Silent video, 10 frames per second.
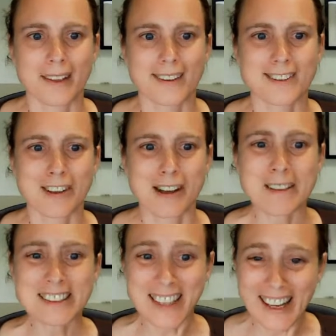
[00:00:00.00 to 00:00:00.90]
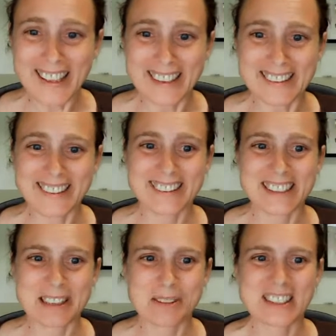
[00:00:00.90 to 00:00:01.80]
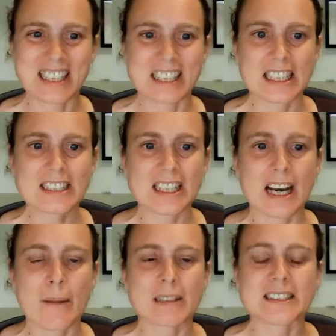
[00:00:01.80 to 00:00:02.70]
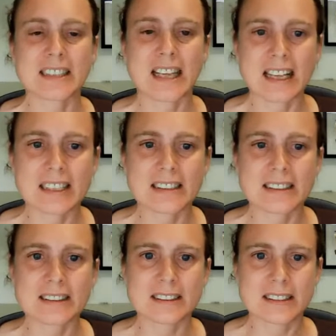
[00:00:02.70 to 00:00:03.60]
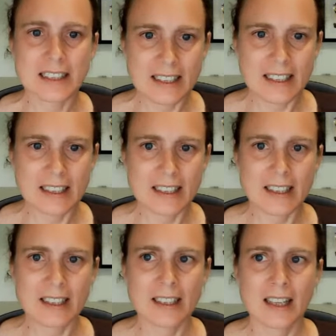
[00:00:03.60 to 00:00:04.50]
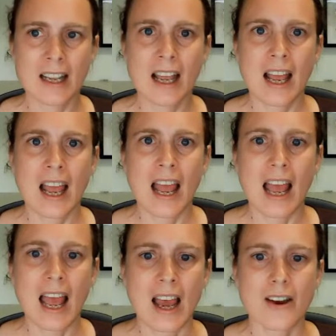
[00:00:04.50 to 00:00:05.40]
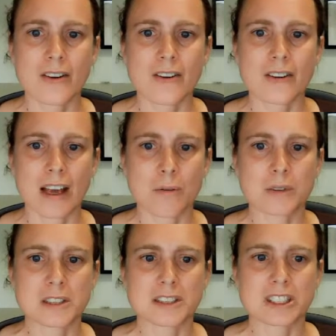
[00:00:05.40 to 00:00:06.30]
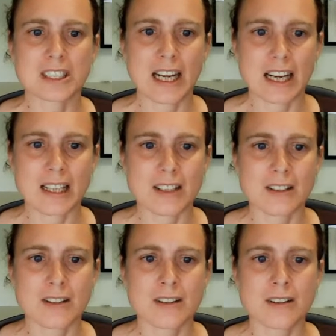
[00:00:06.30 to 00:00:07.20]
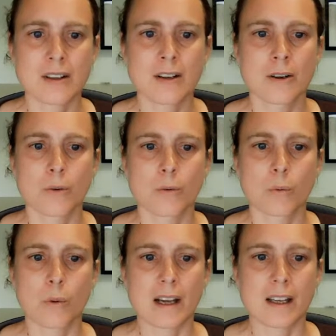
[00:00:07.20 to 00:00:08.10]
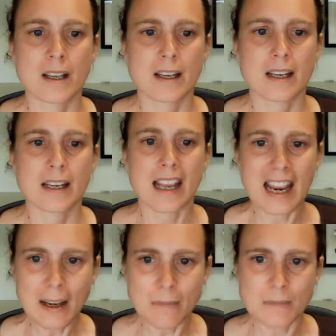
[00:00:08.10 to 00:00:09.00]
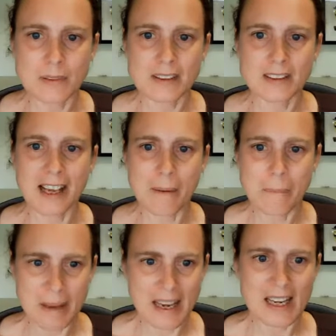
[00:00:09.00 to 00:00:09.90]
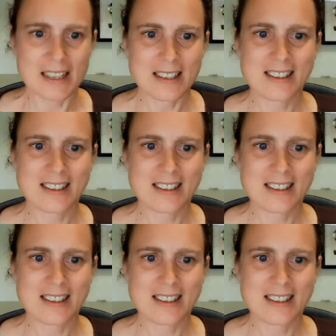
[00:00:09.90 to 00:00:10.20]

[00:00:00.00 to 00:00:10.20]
So I'm excited to see what's going to change, and I'm excited to see how that will change what games get made.